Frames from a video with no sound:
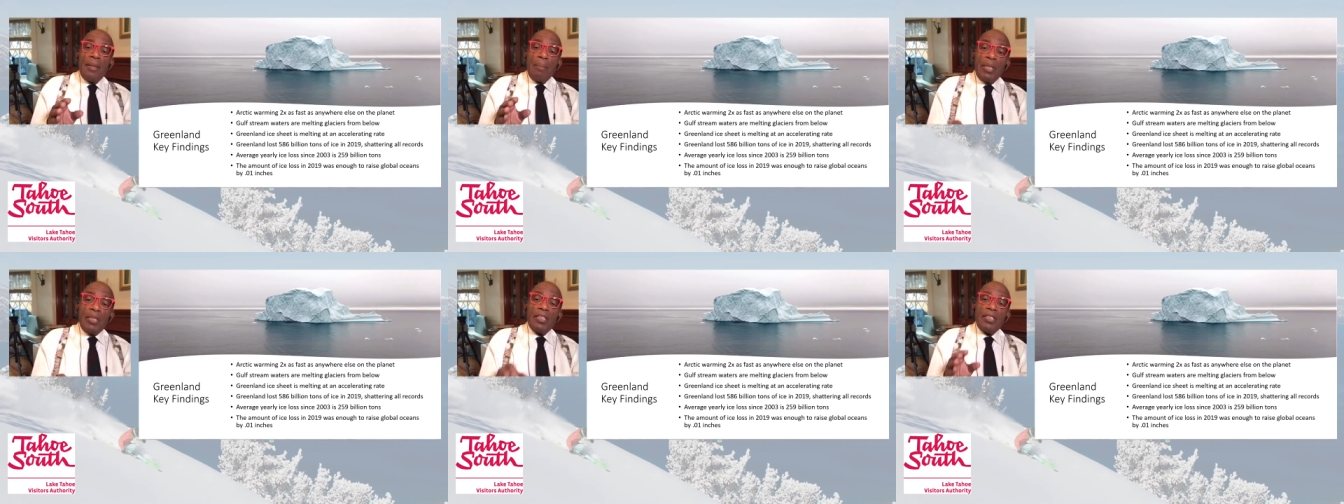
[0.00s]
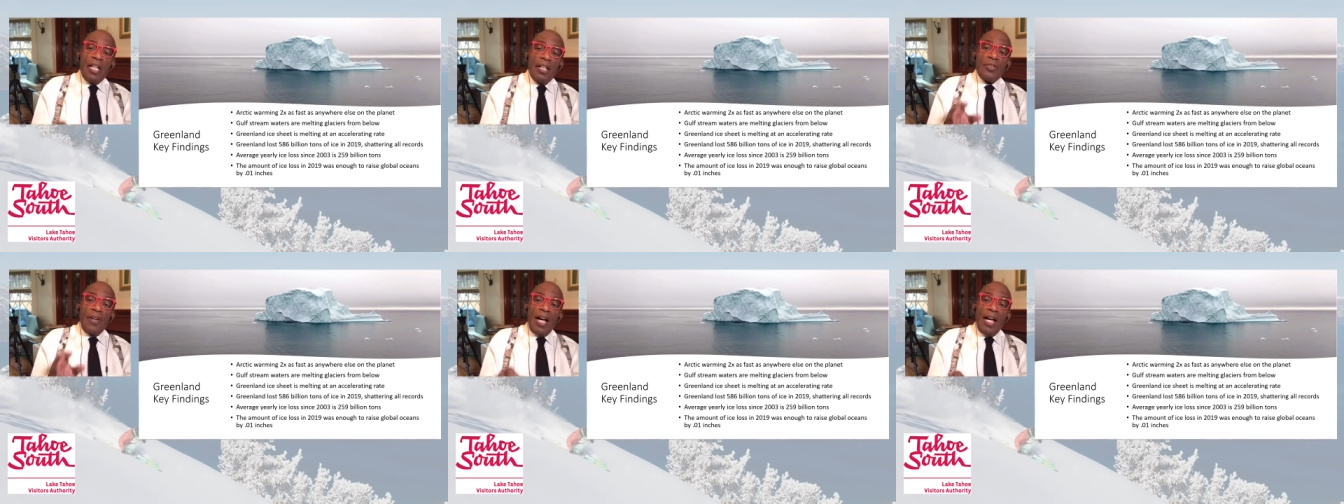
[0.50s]

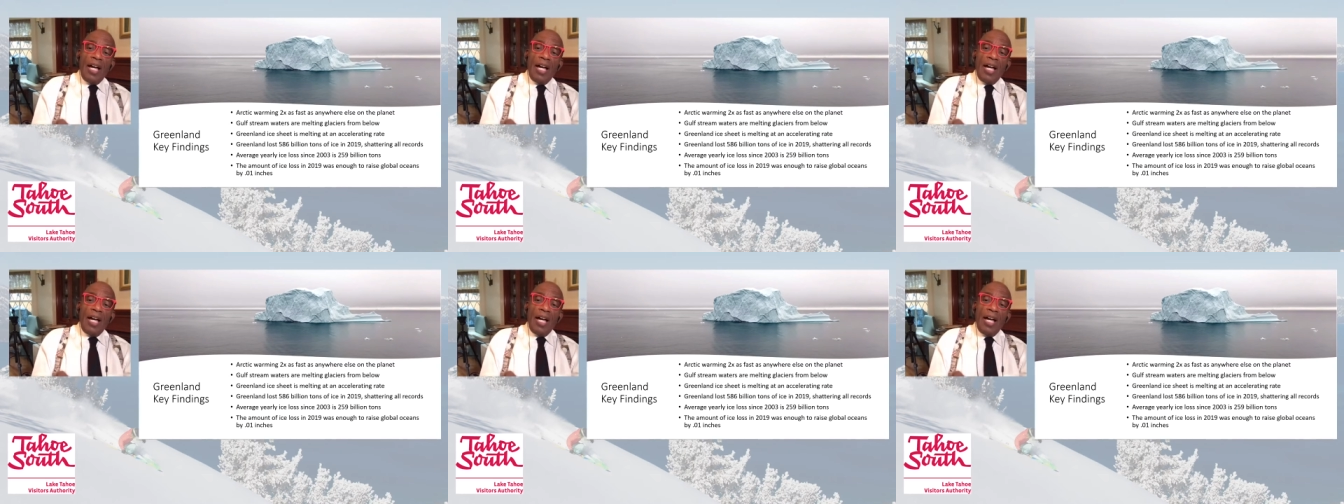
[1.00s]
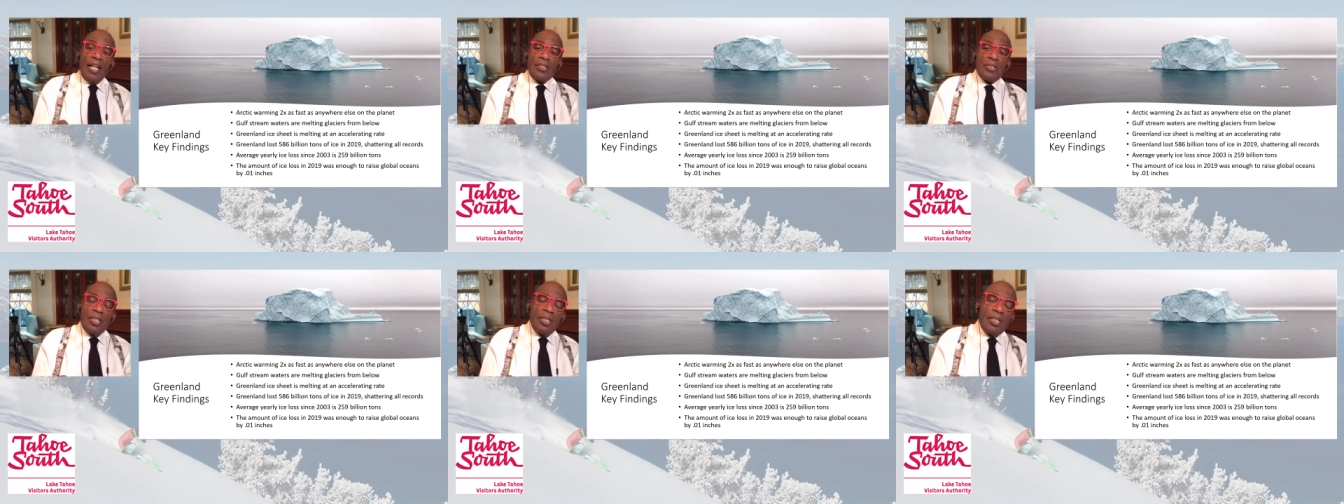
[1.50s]
billion tons of ice
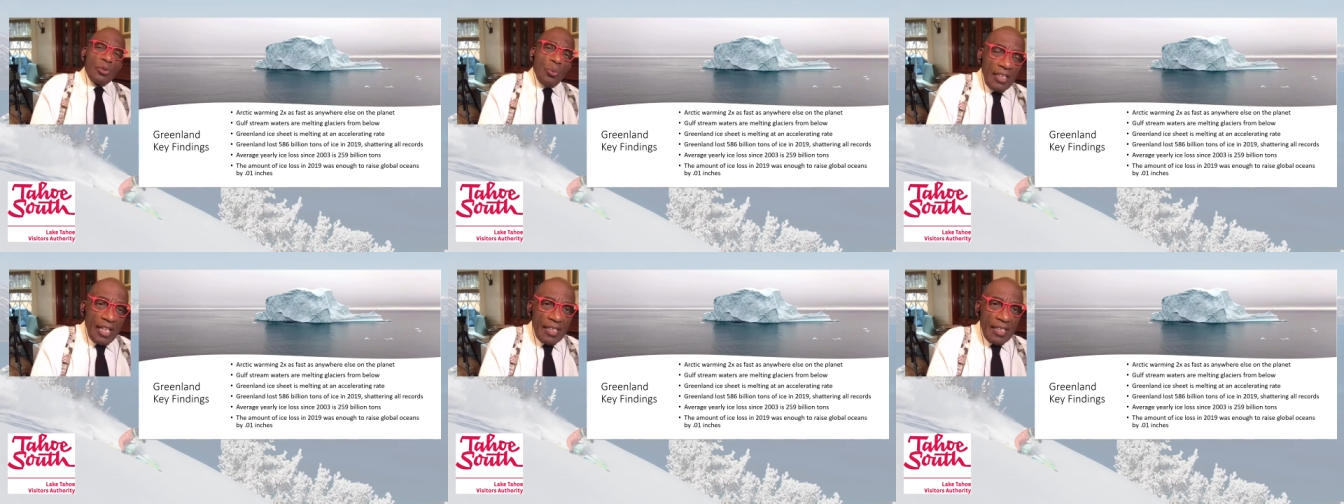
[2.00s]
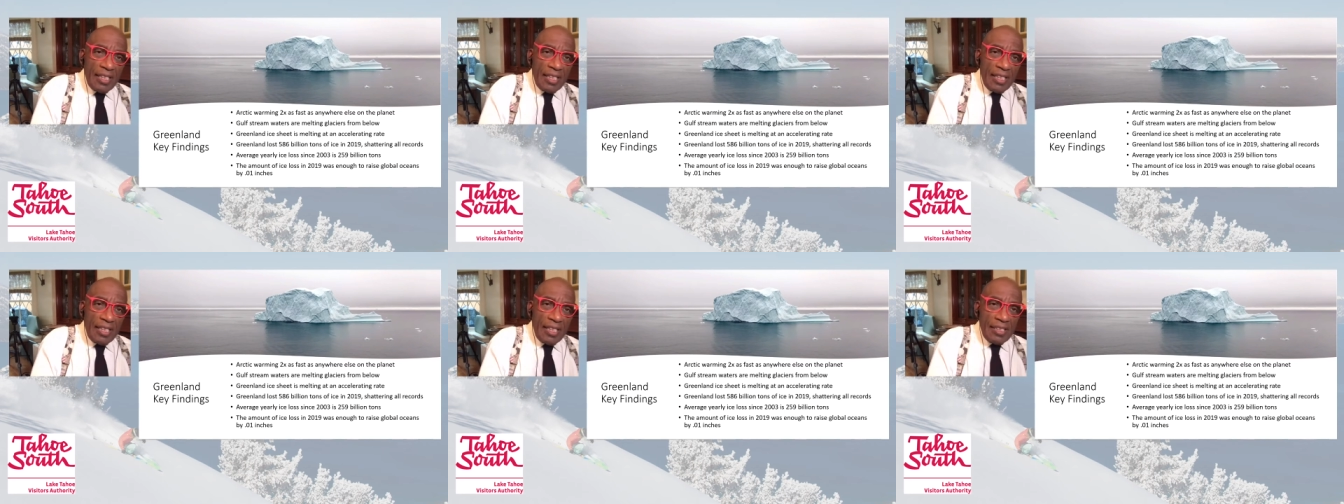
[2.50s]
in
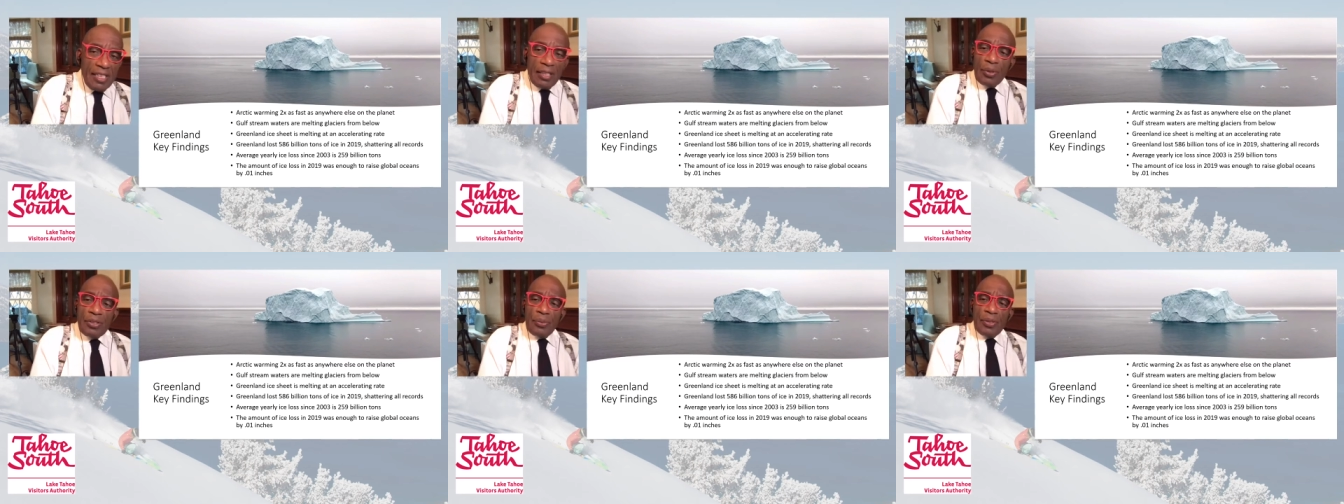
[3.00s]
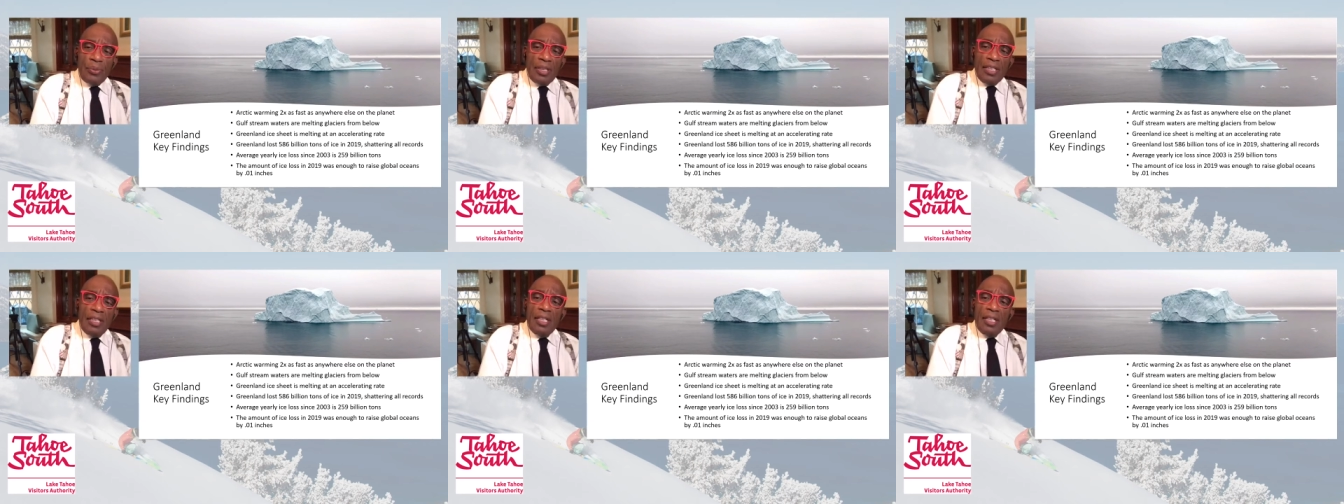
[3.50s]
2019, which, which
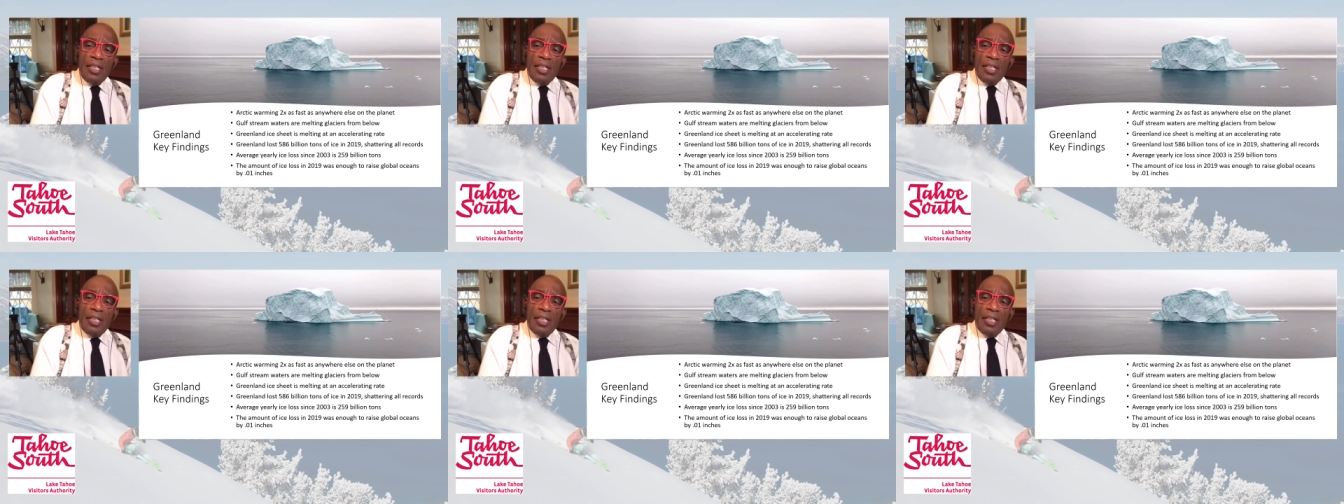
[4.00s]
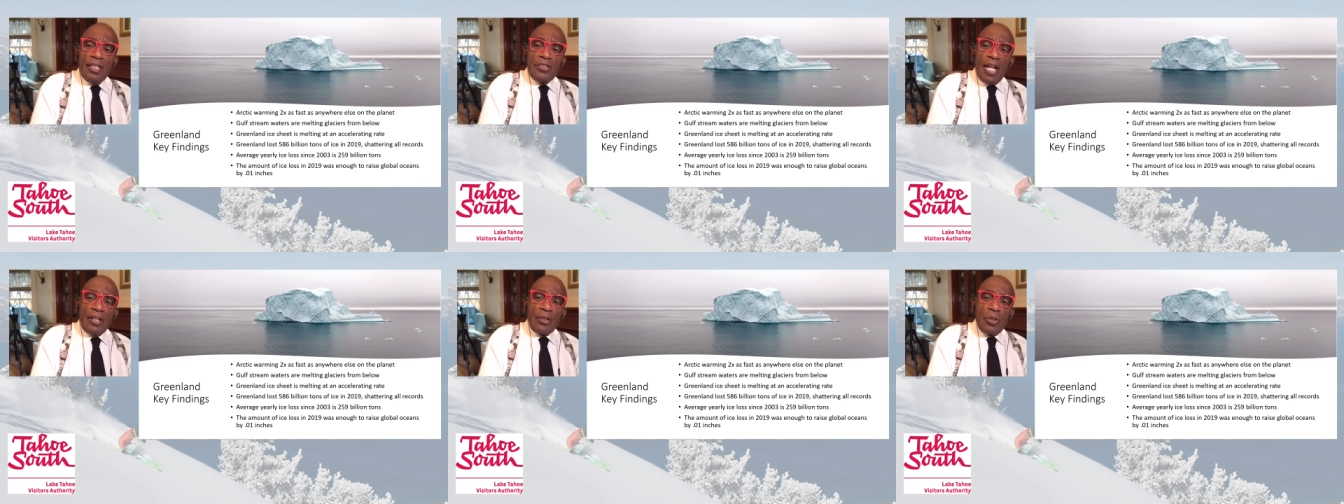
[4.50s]
really
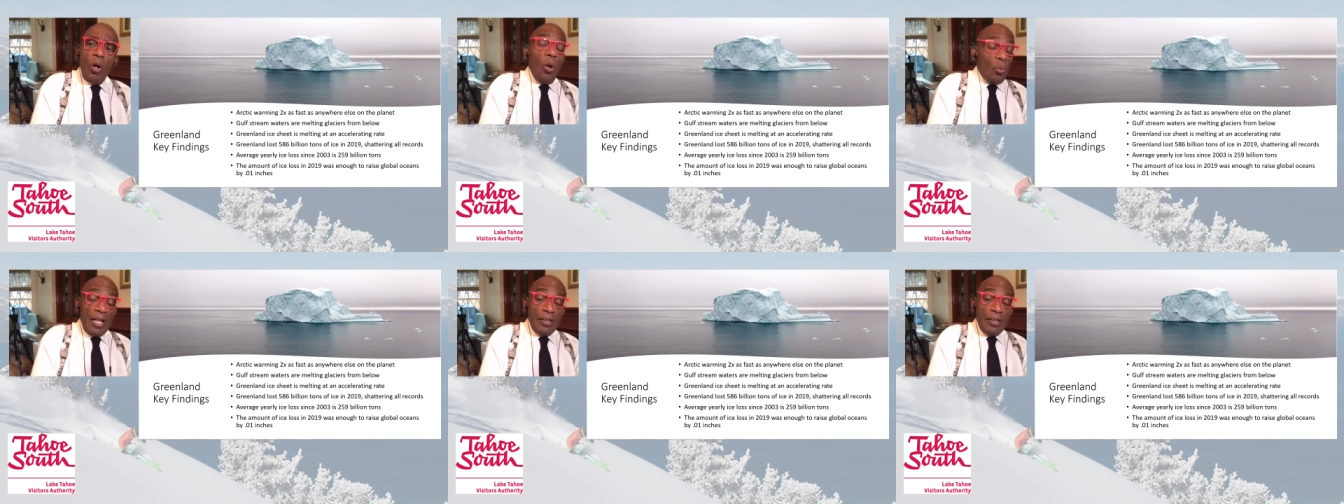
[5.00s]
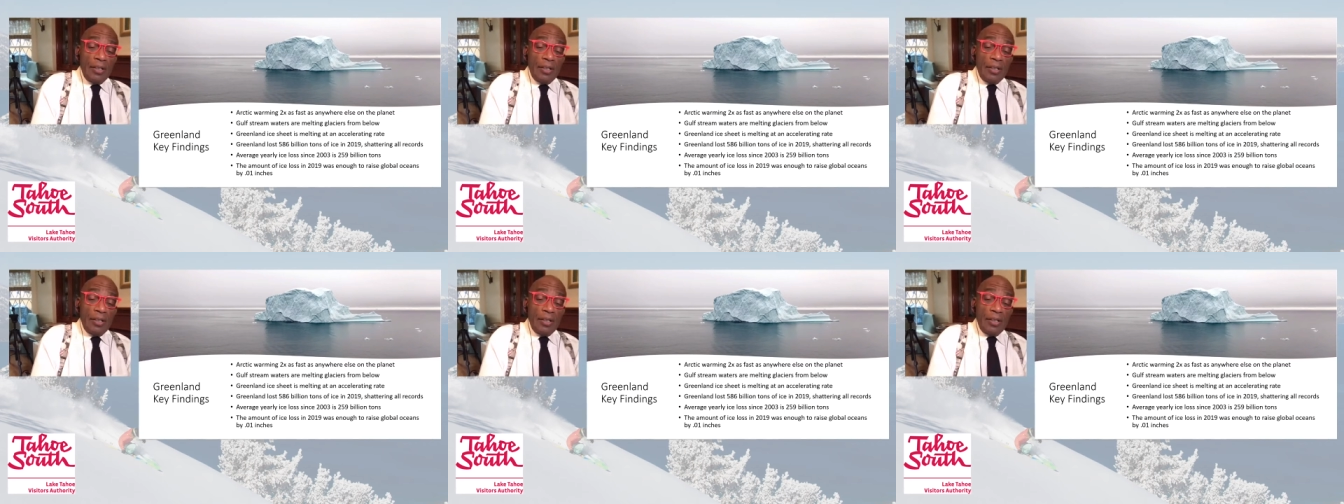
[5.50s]
shatters all records.